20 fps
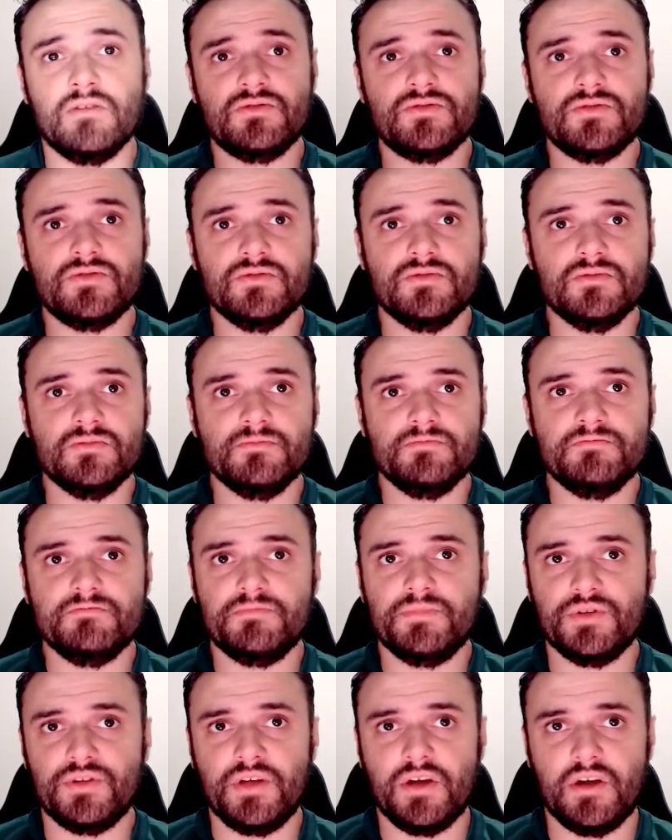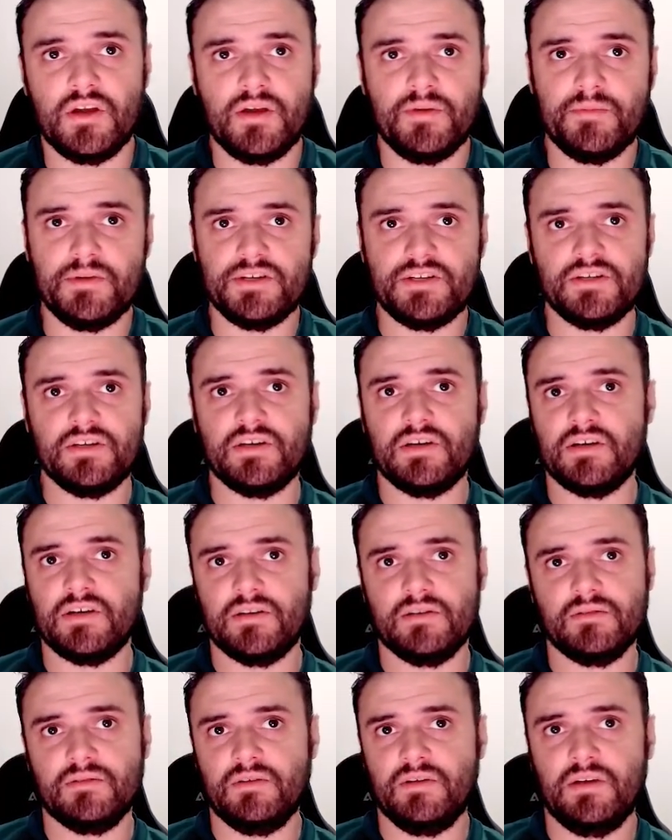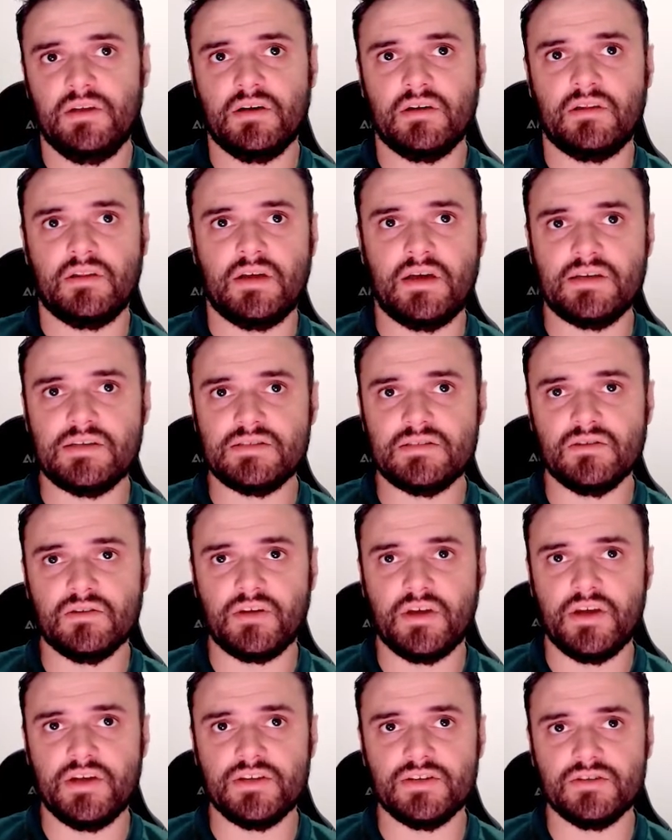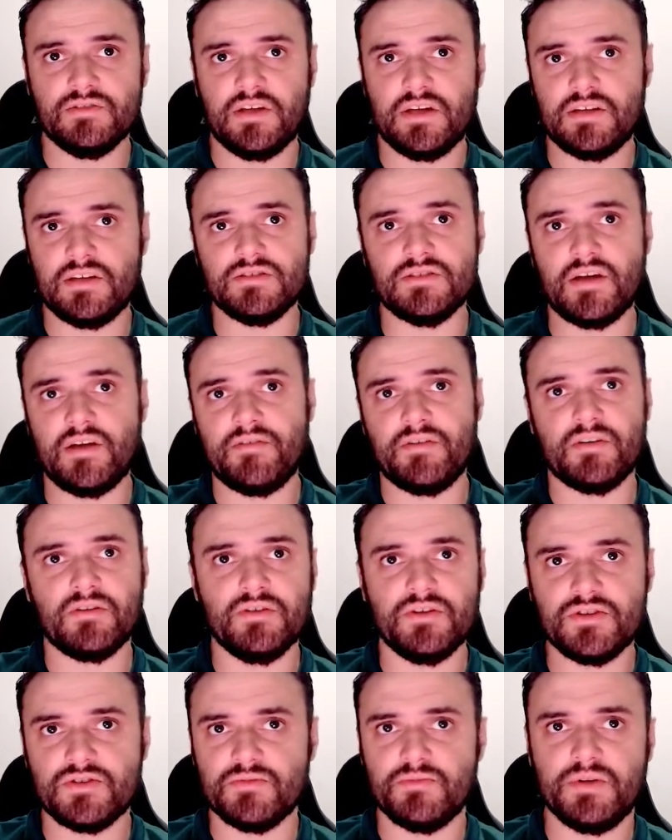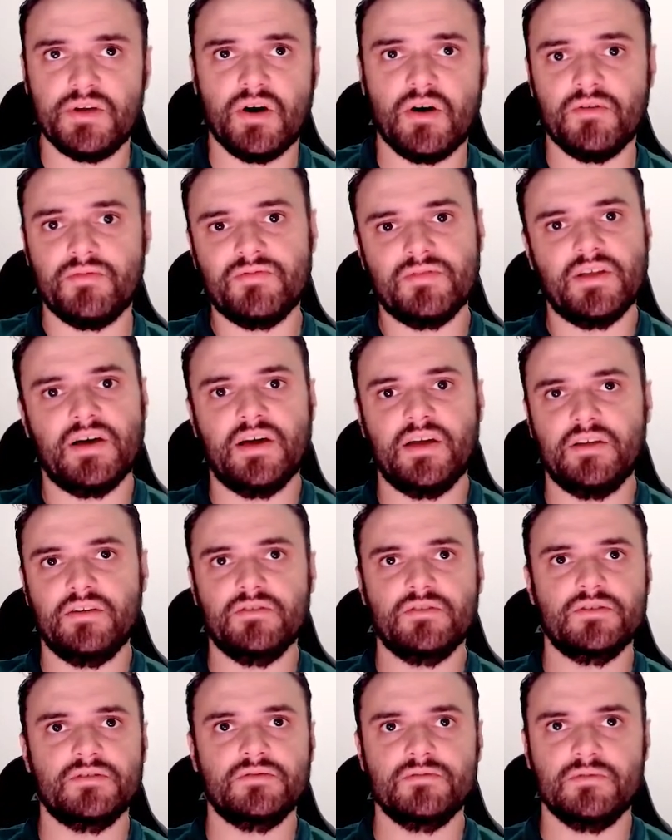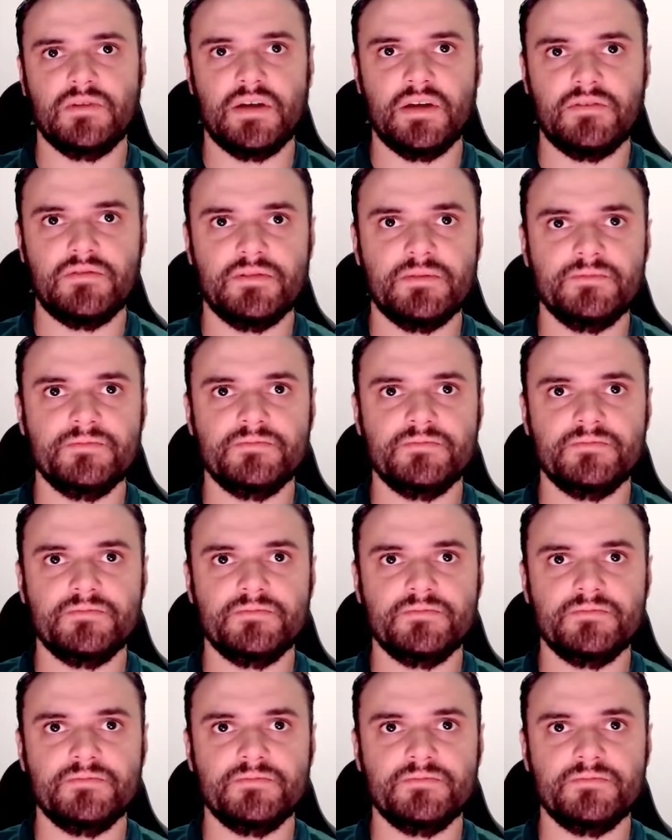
to put your image in a nice location that is never going to be offline or whatever.